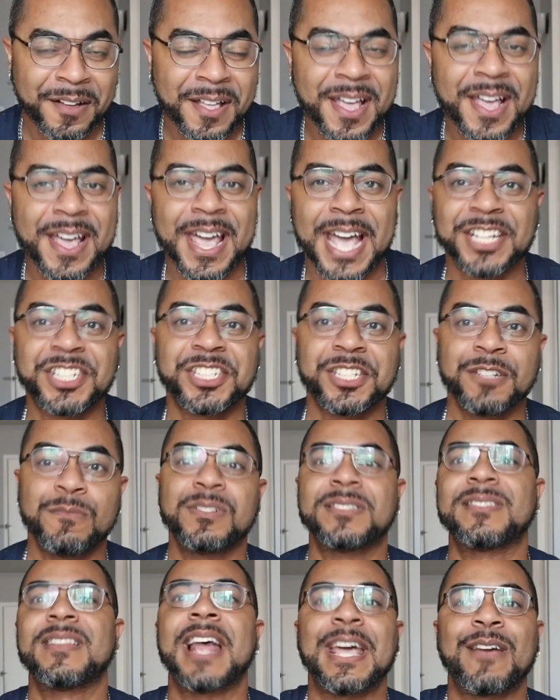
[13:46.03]
and she was
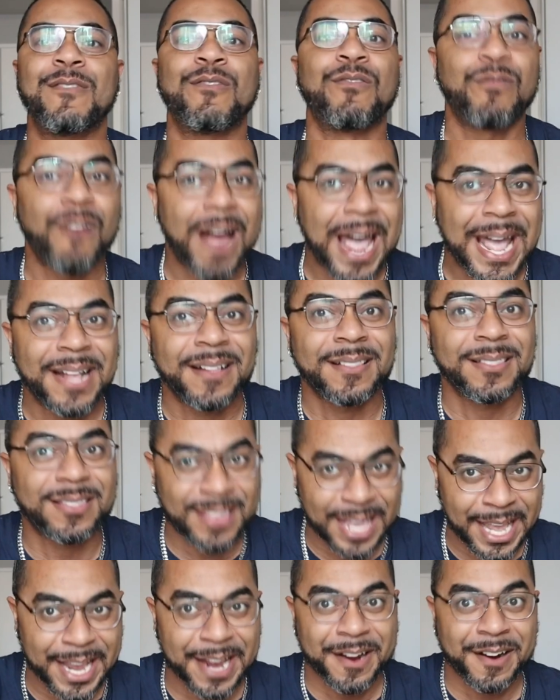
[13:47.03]
like right
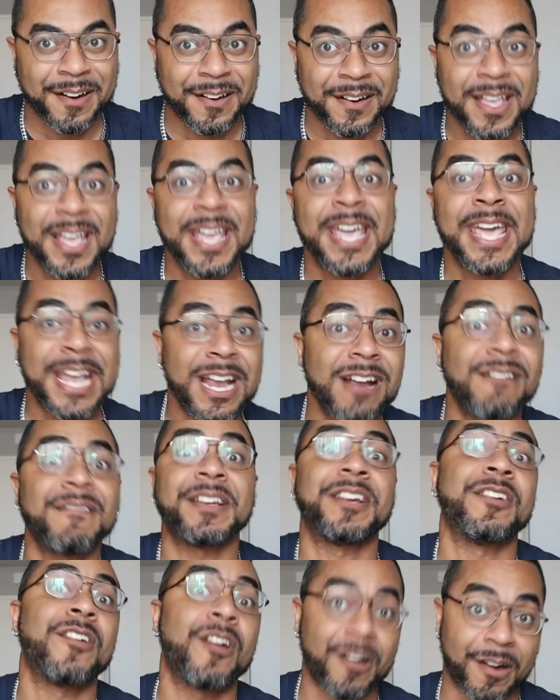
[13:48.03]
there hearing
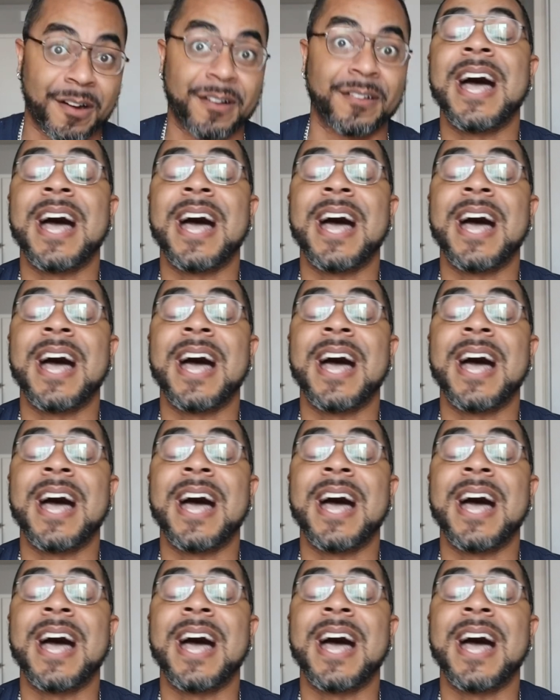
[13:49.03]
her.